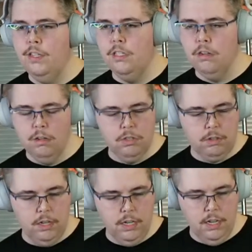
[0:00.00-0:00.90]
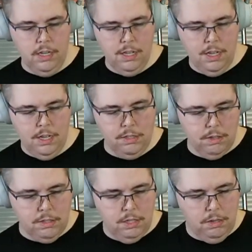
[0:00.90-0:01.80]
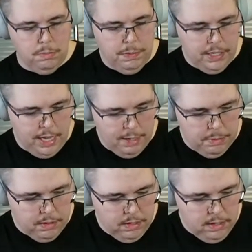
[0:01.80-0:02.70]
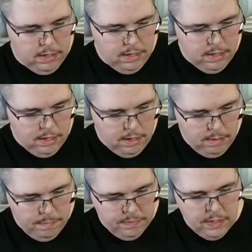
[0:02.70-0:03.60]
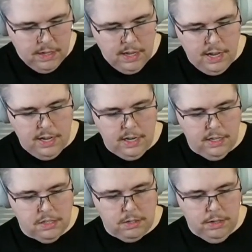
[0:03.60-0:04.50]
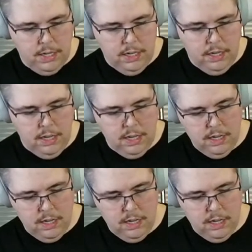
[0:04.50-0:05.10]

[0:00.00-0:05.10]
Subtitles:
V0 screen. So it's the USB cable and the screen.